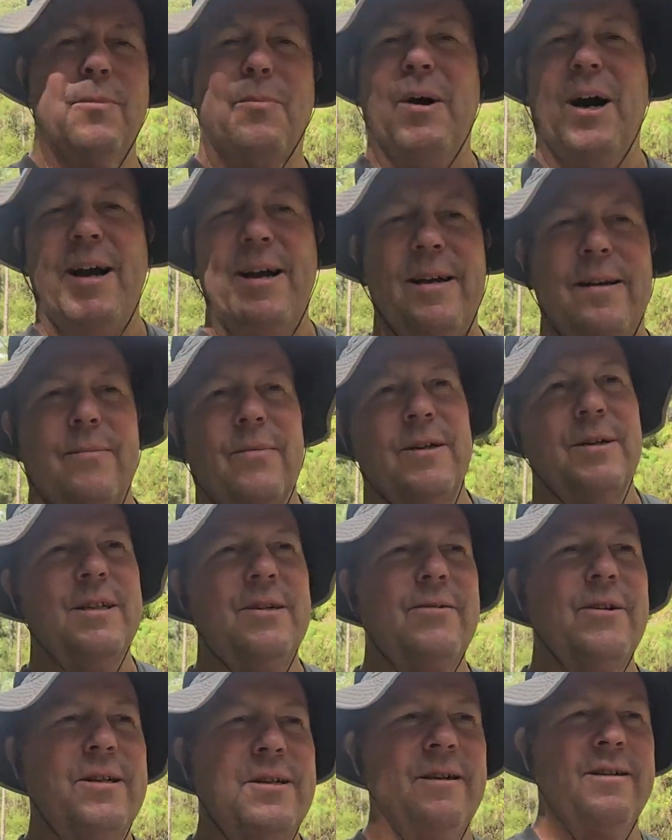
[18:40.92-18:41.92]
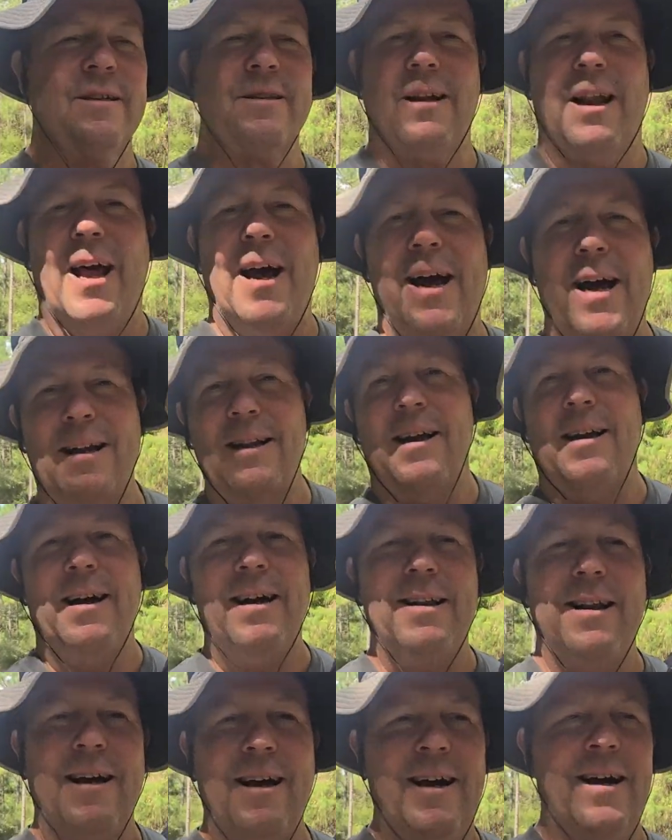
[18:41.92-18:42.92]
the Biden administration is lie,
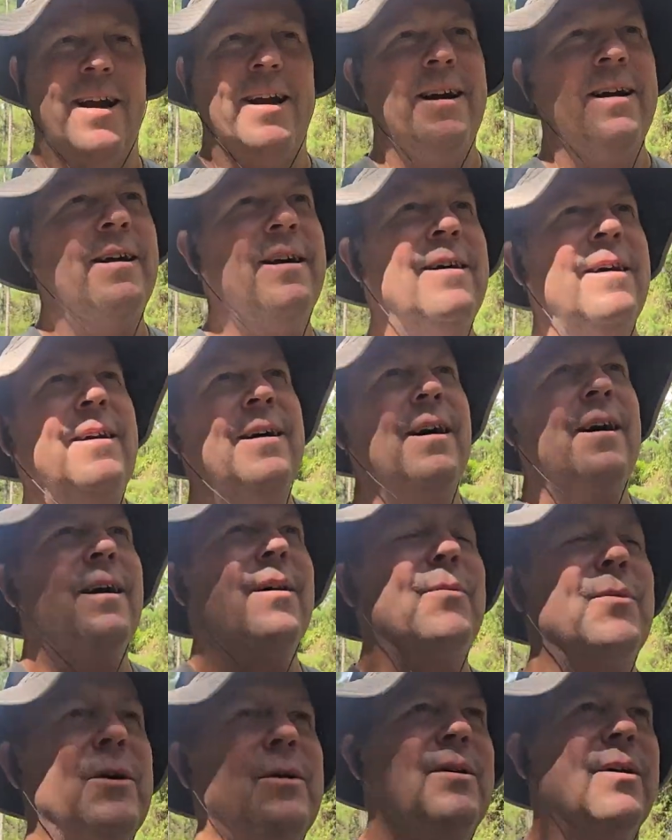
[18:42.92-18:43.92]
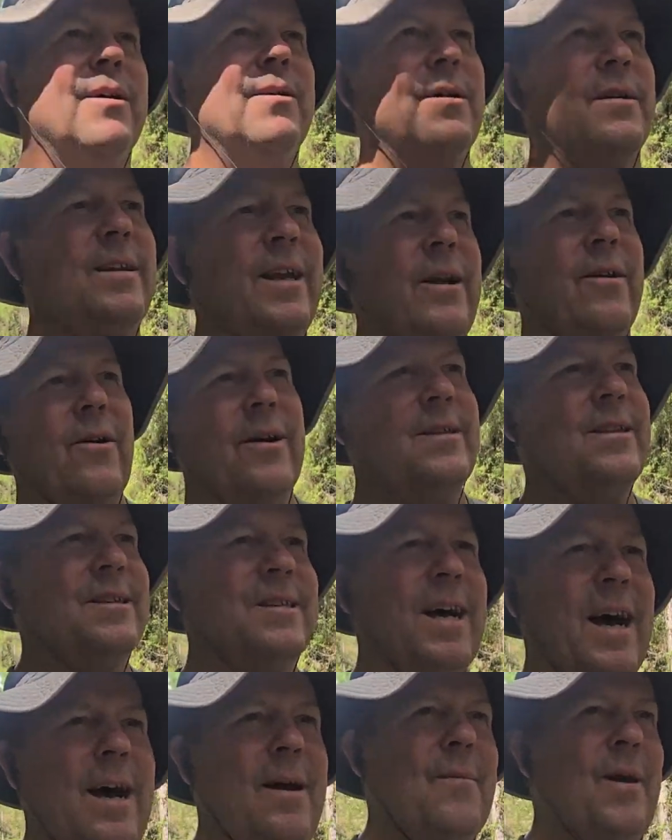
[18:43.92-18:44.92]
lie, lie. I mean, you know, at the
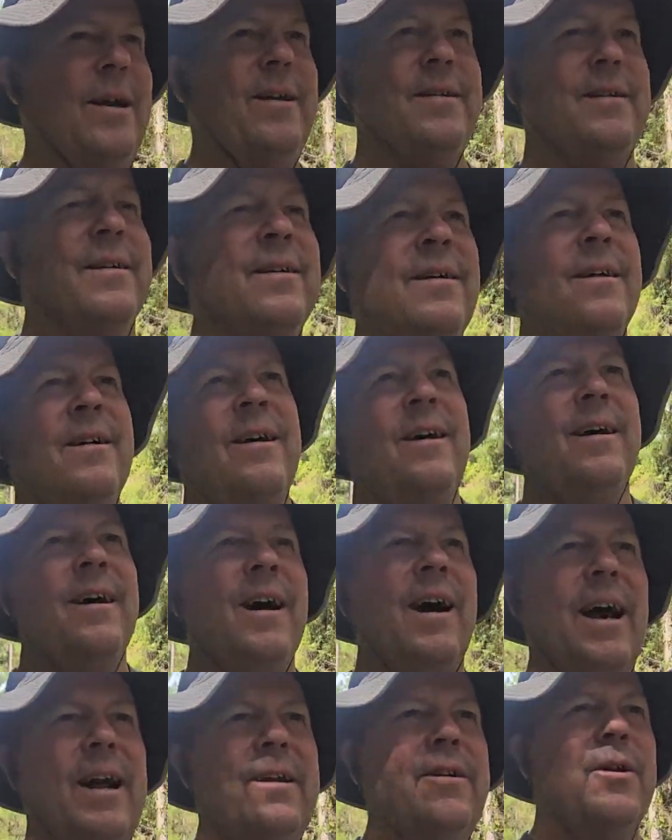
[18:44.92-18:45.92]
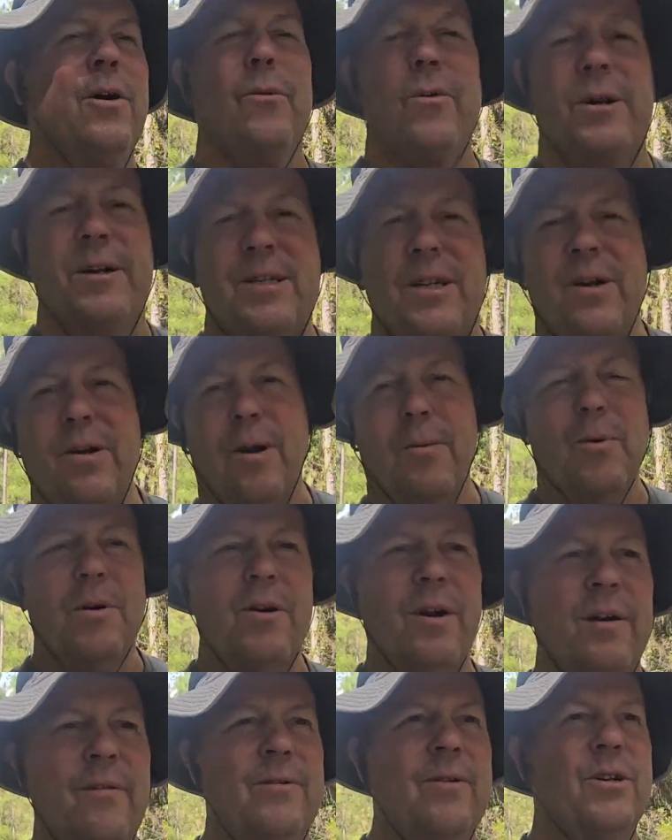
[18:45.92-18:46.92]
time, I didn't know what a terrible
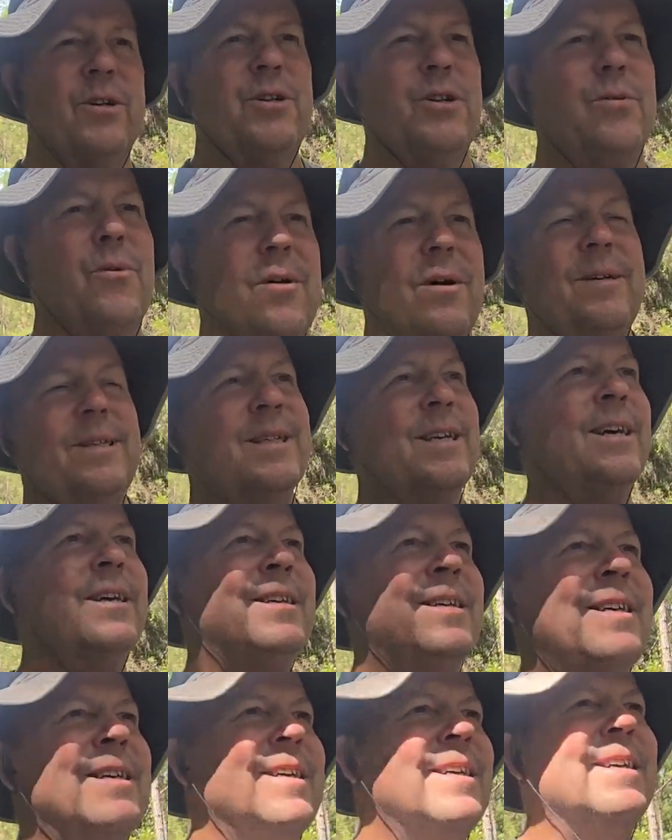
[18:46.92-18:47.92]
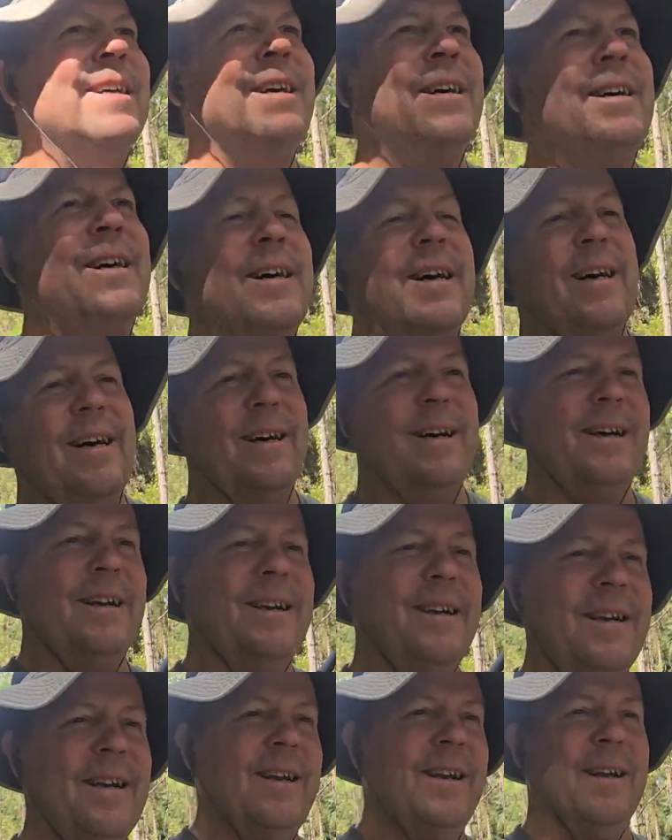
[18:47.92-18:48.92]
governor she was.
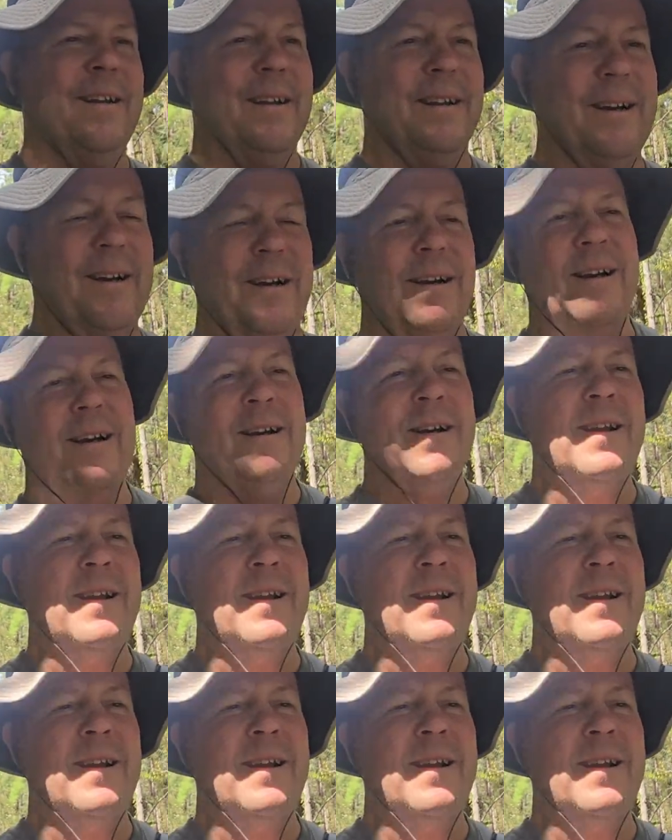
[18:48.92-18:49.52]
Anyway,